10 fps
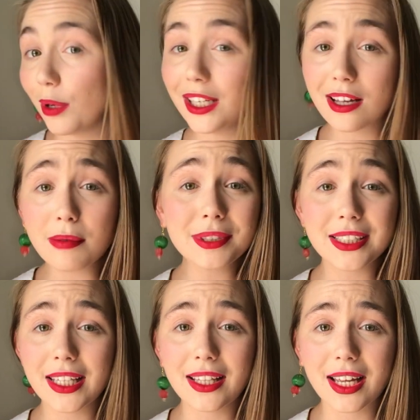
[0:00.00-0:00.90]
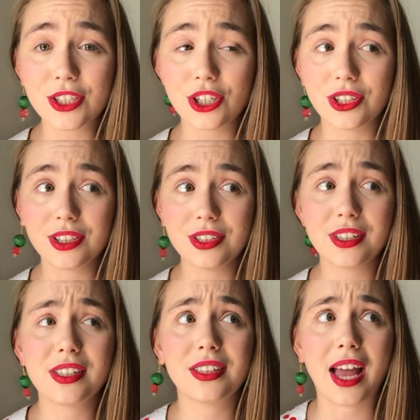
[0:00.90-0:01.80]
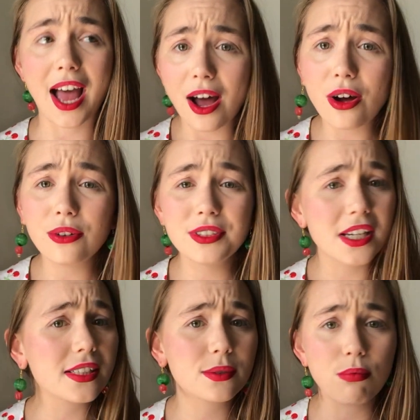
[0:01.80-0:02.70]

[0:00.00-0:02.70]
when it comes to the election, how does